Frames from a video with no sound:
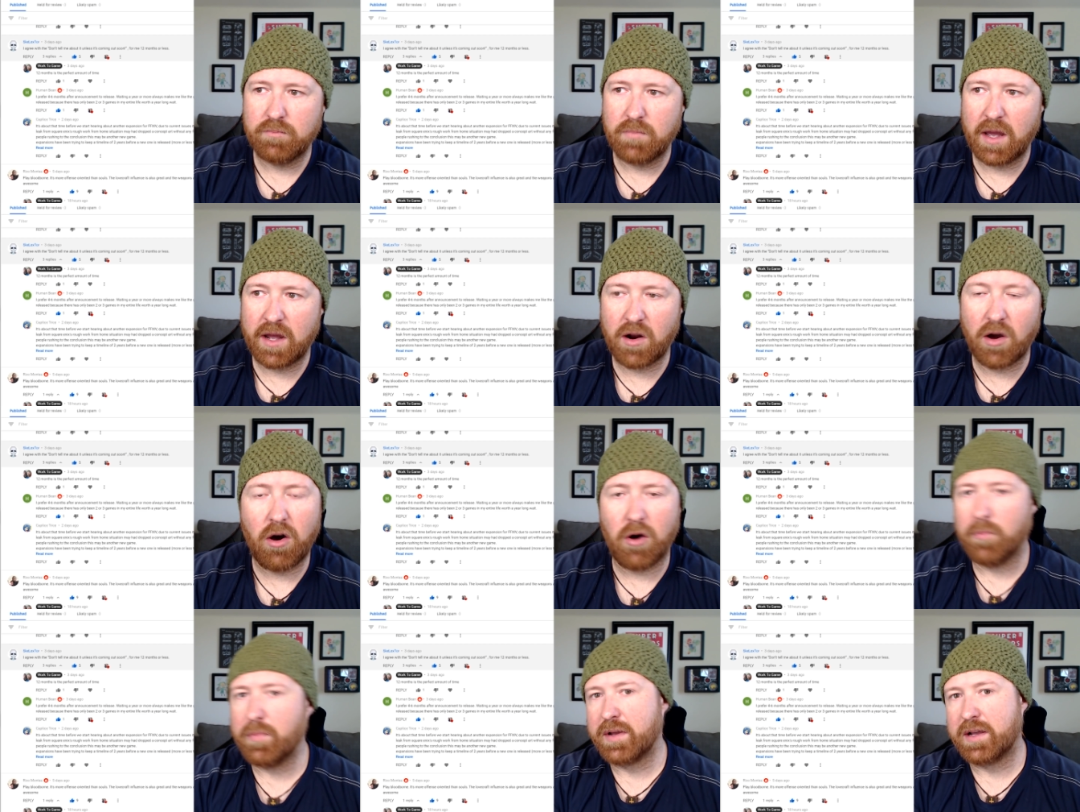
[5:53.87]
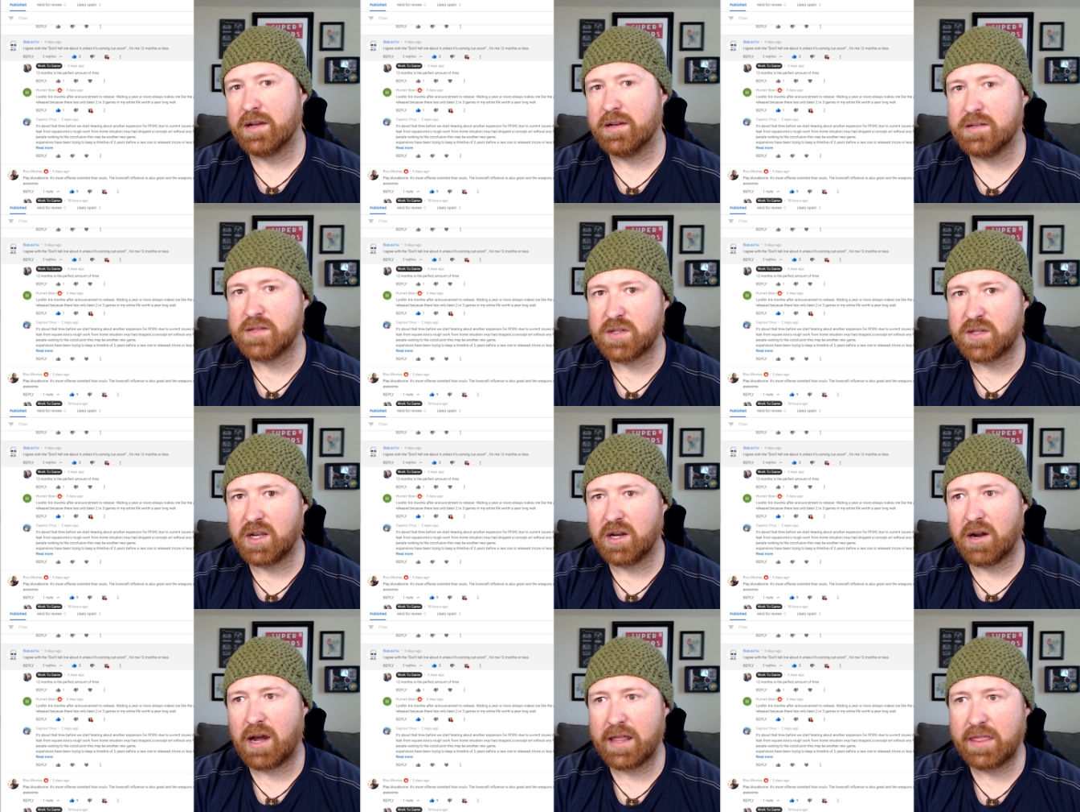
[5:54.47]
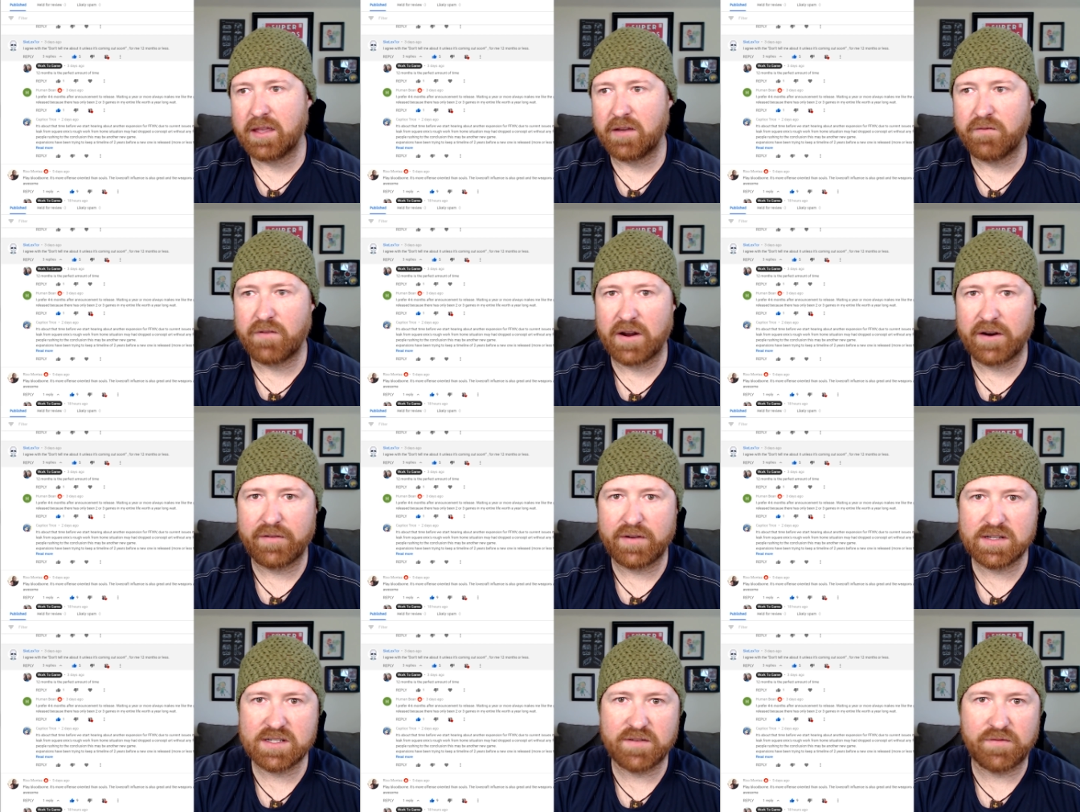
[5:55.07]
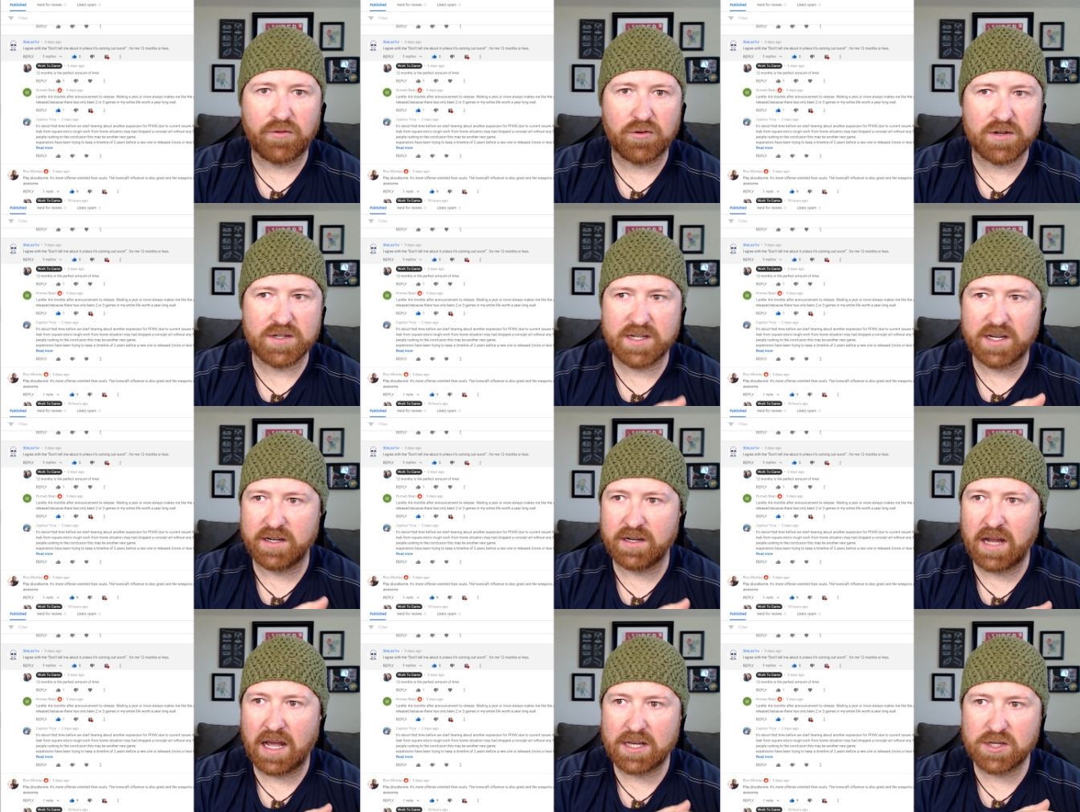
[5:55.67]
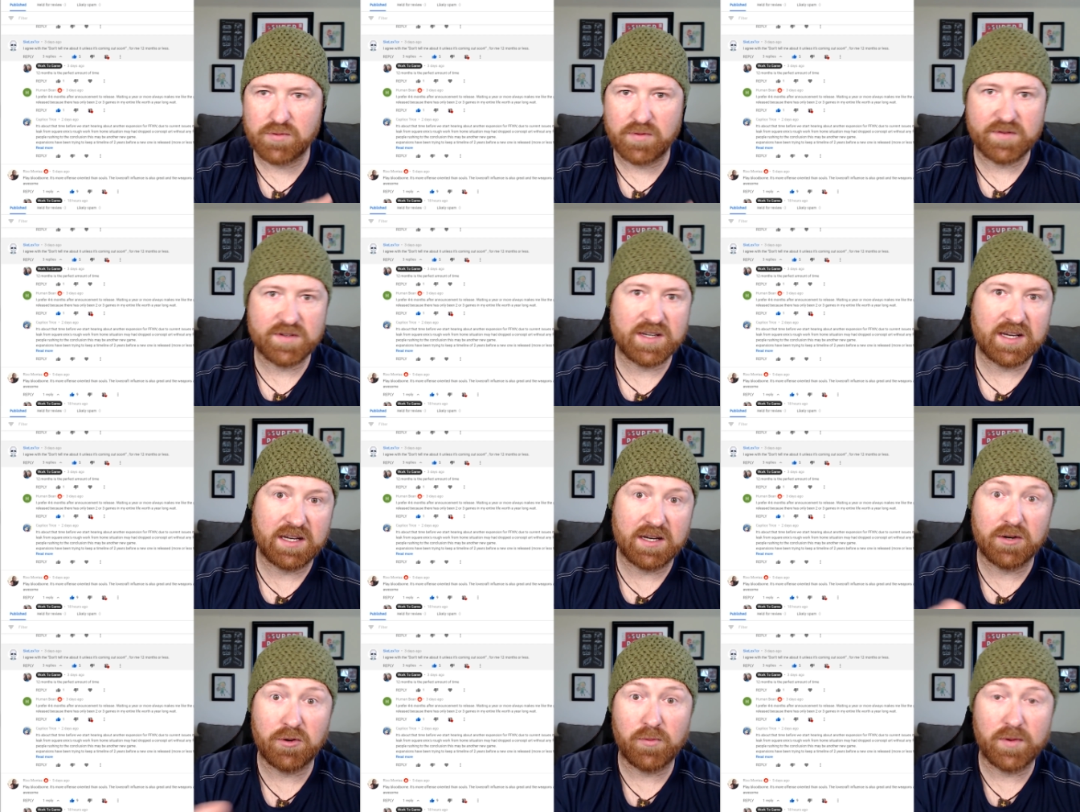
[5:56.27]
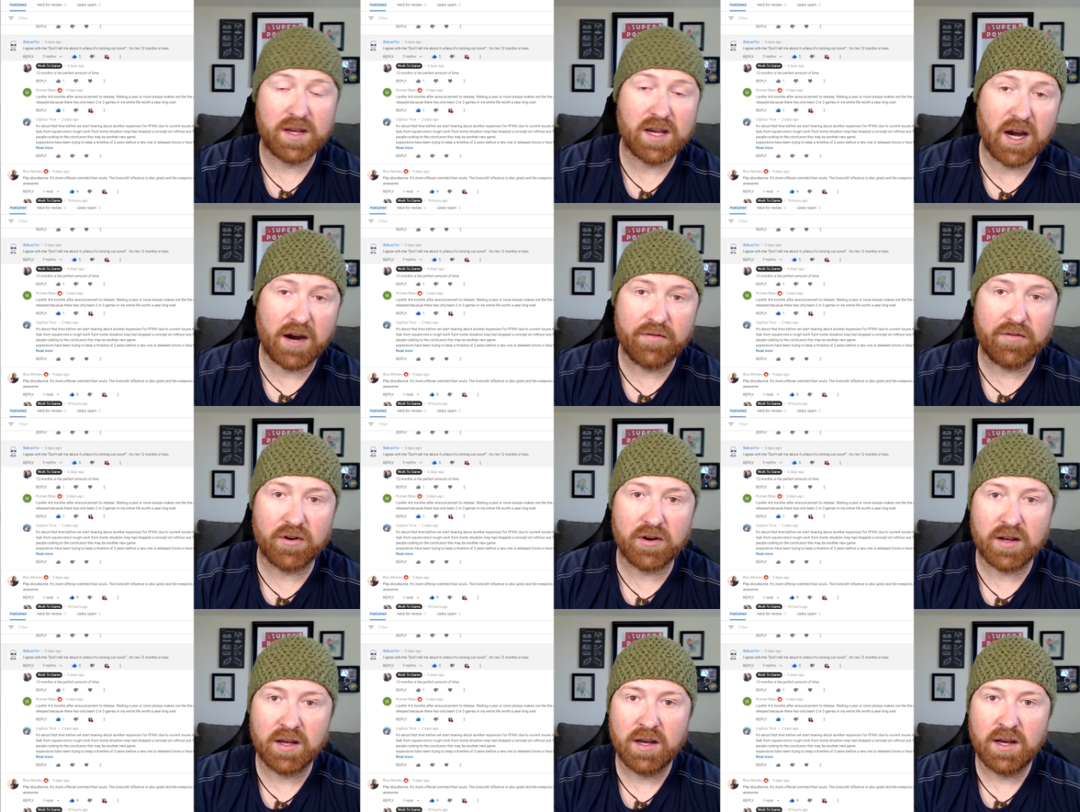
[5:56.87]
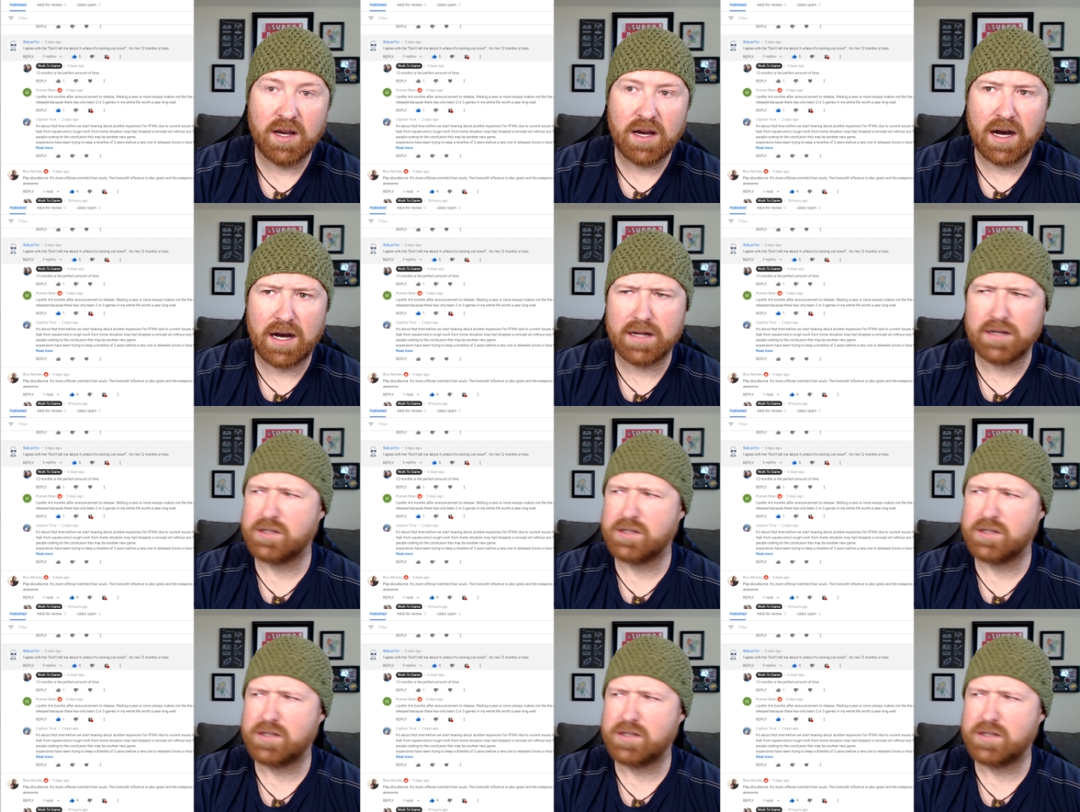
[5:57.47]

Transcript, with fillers: at all because, you know, I think Final Fantasy 14, as we've seen and we covered uh,